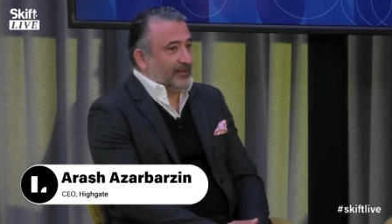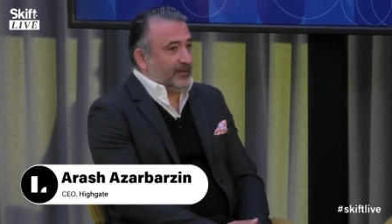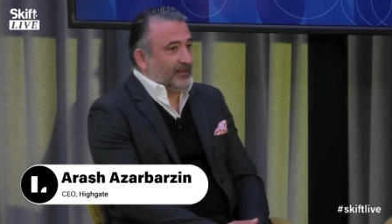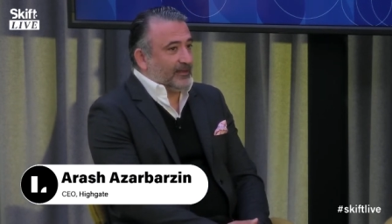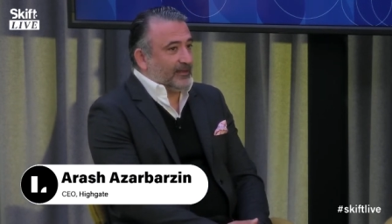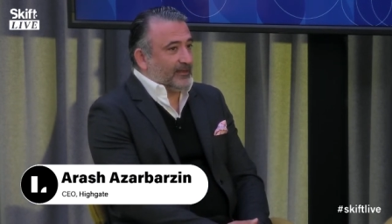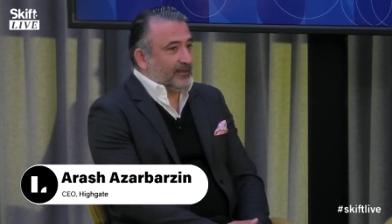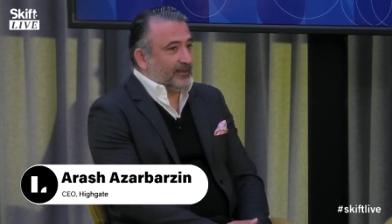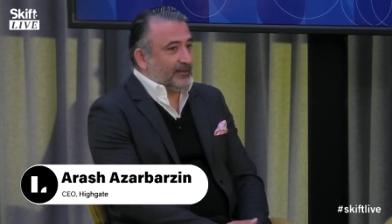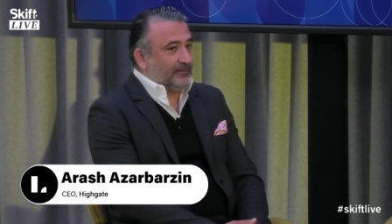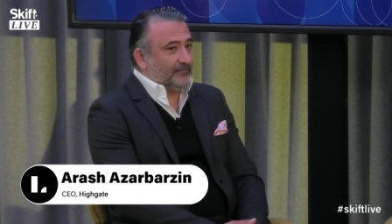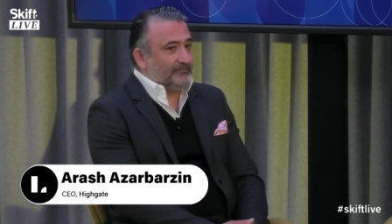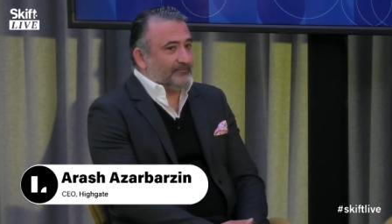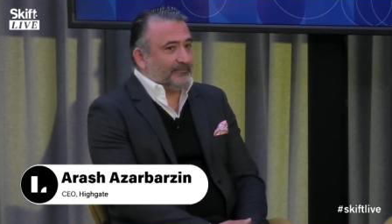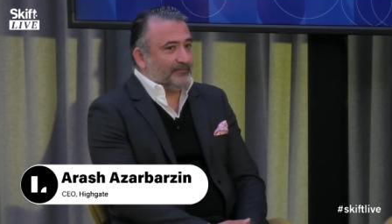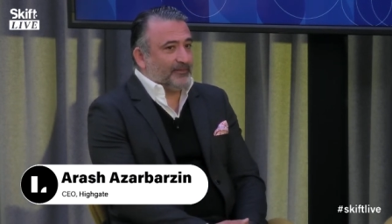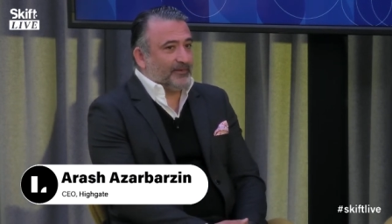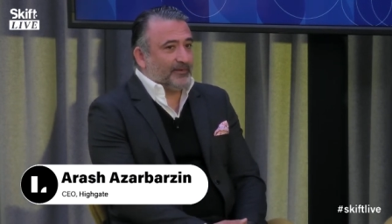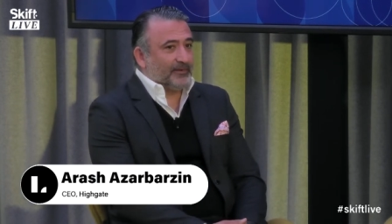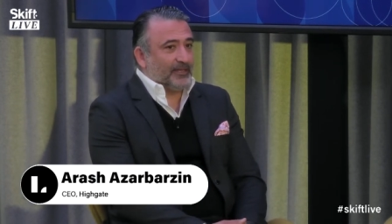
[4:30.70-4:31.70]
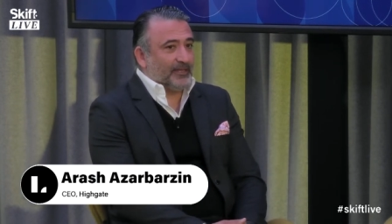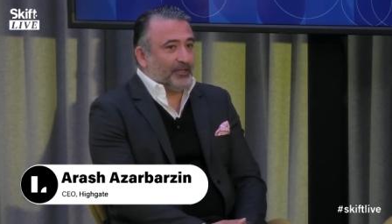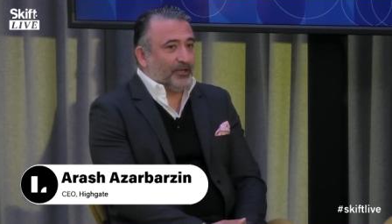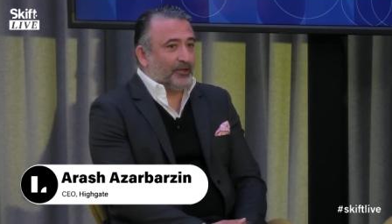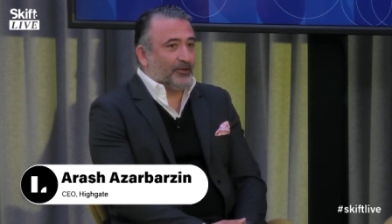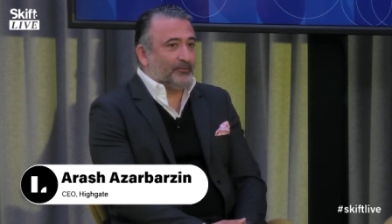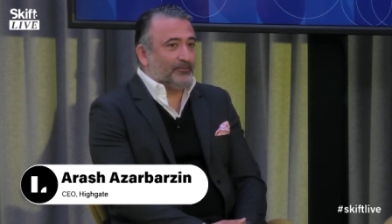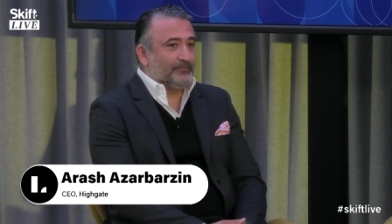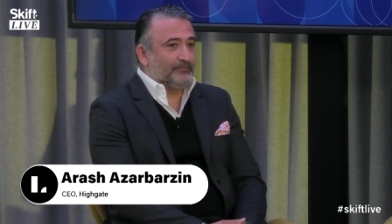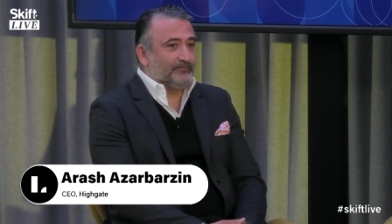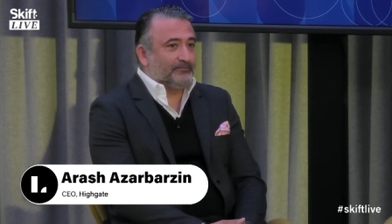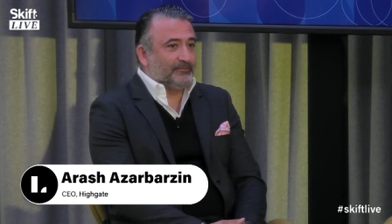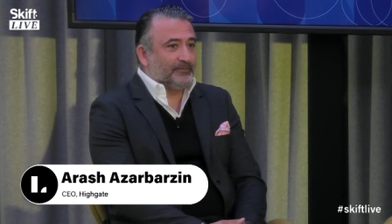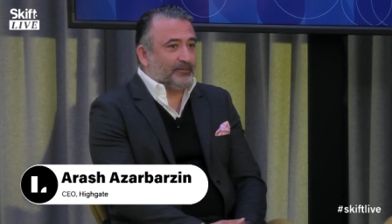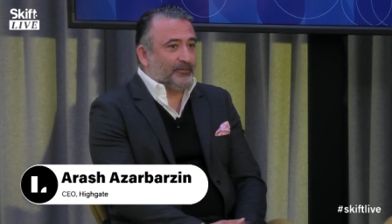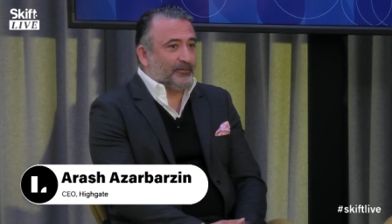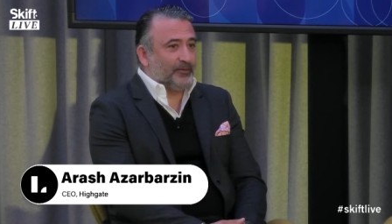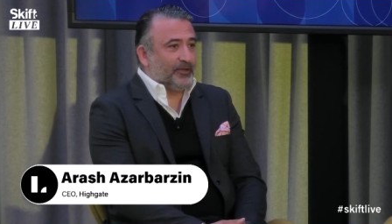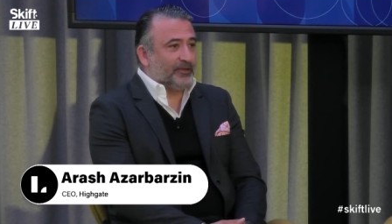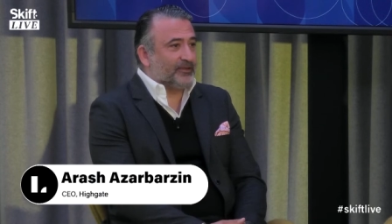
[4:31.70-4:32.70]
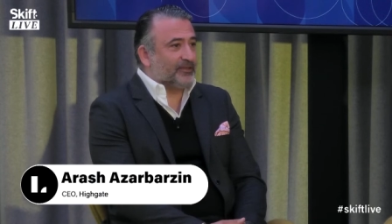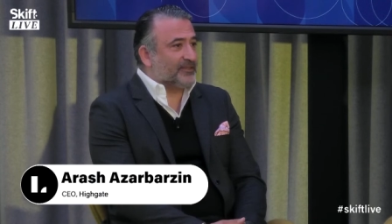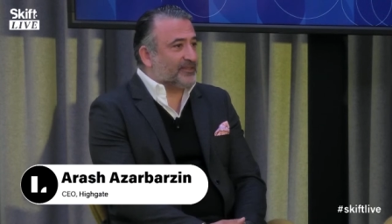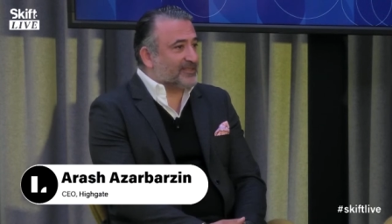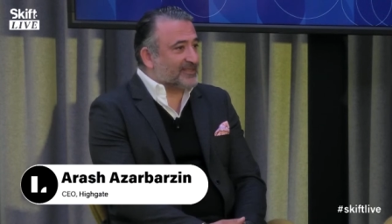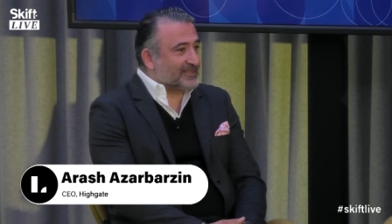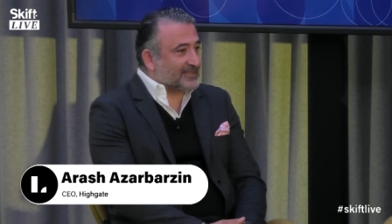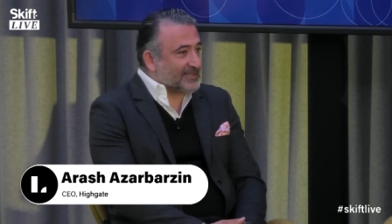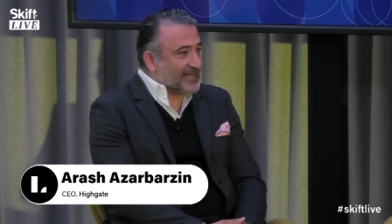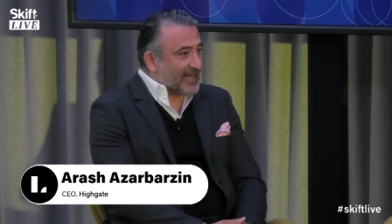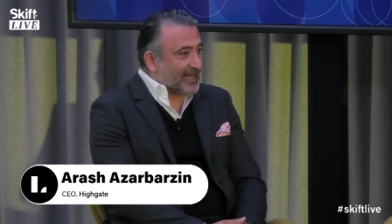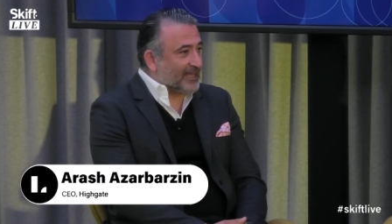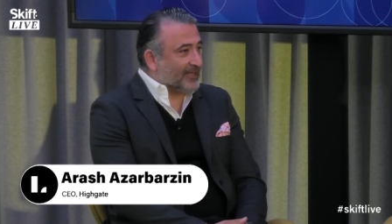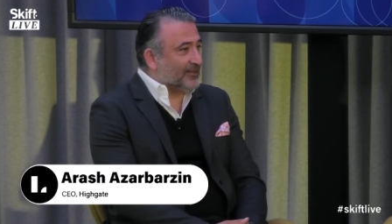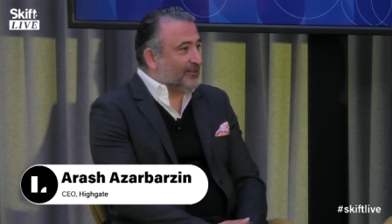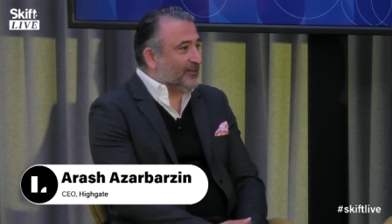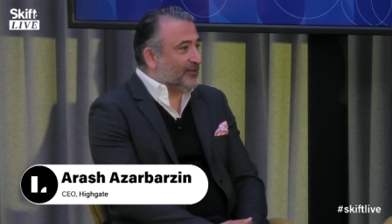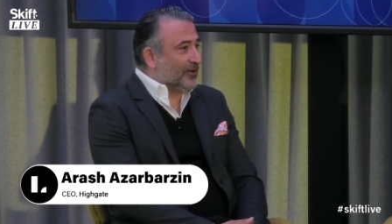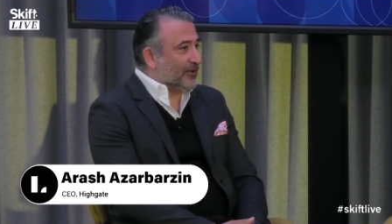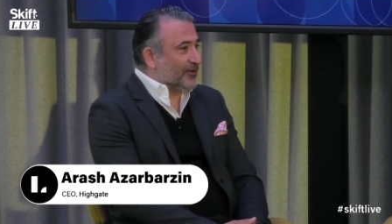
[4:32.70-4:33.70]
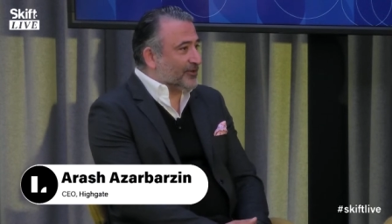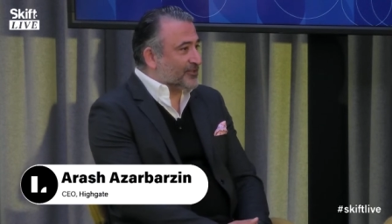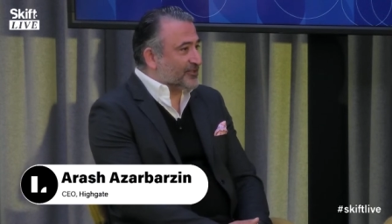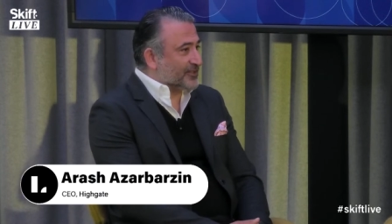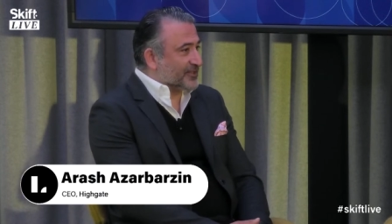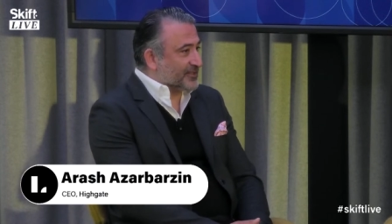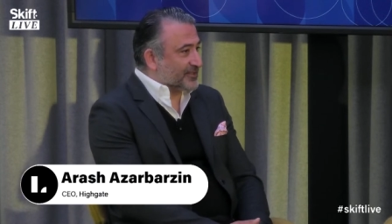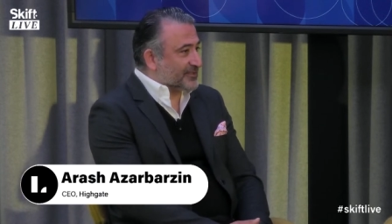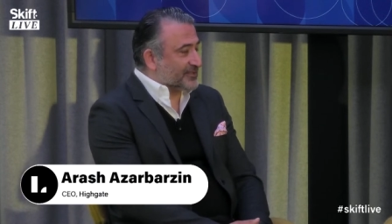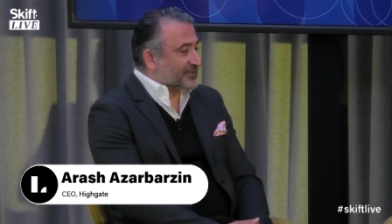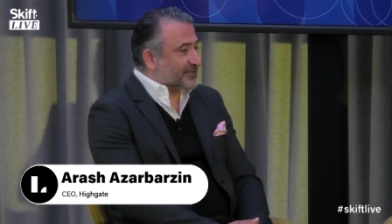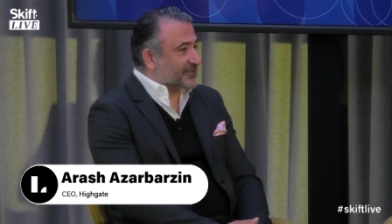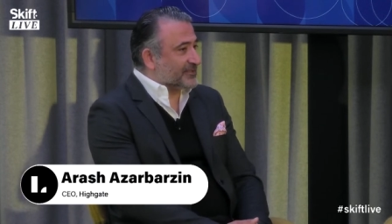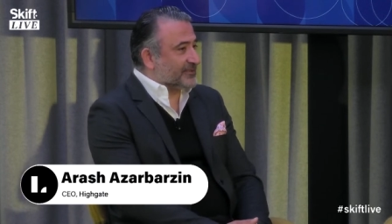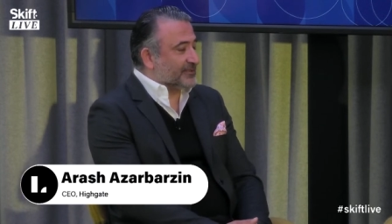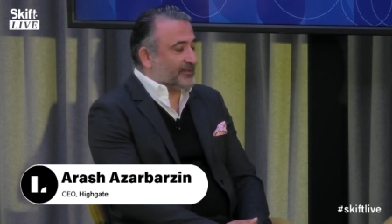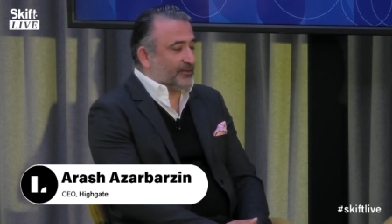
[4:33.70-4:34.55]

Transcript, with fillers: Uh, you know, we're the second largest